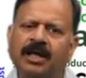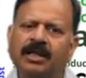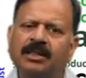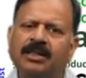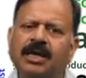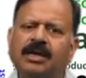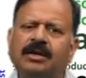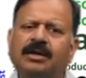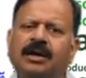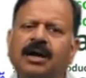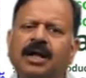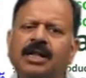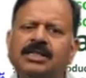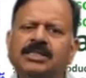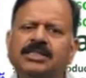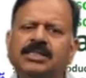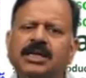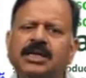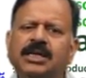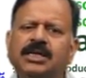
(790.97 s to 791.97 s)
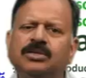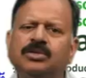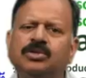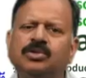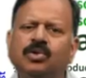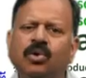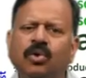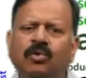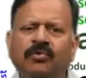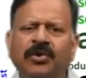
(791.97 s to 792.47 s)
that culture is
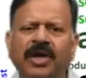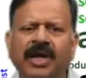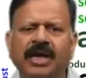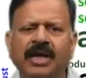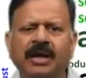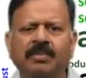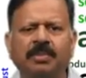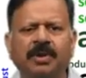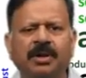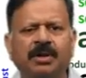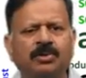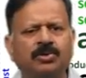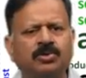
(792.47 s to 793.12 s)
so variable,